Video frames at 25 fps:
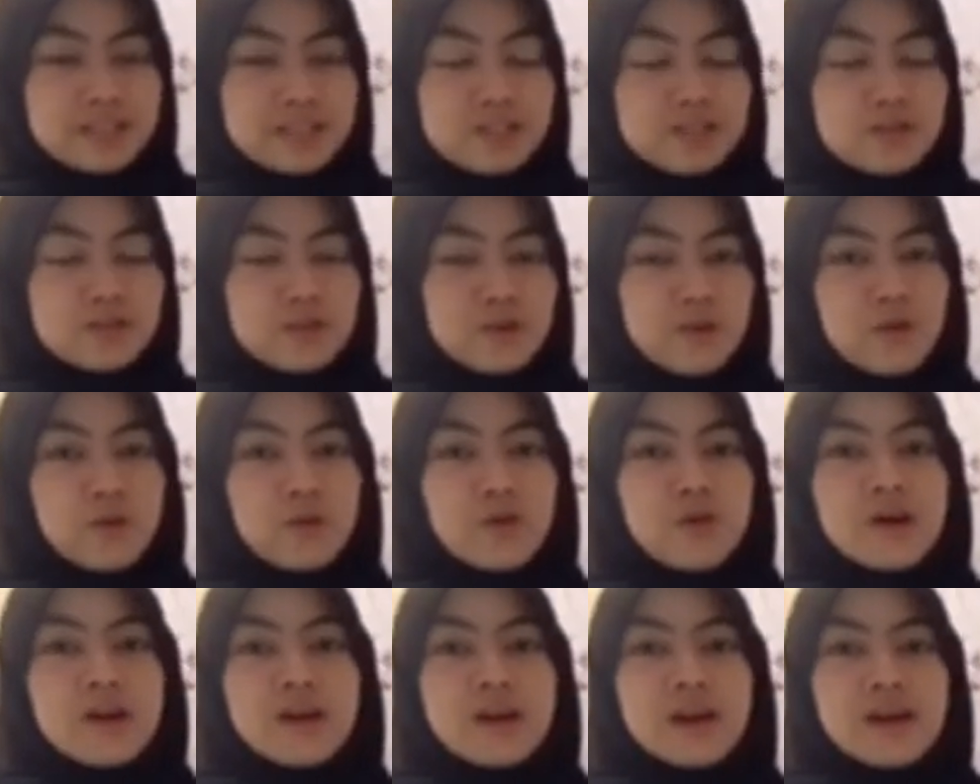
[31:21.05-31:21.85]
So
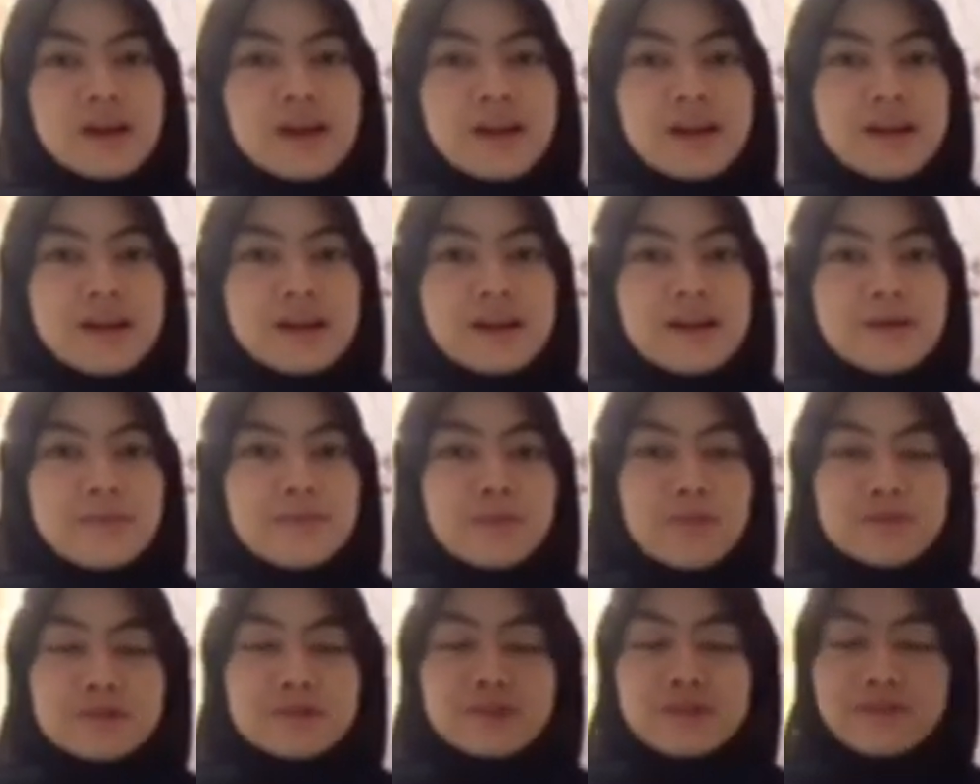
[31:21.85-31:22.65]

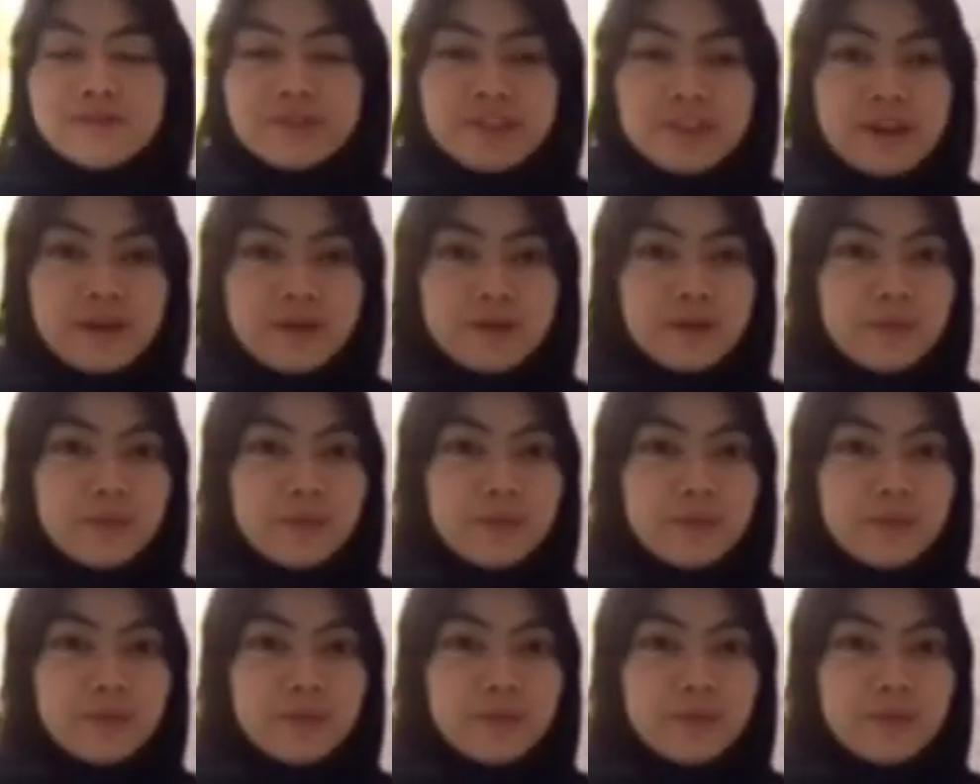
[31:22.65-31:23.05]
most of them are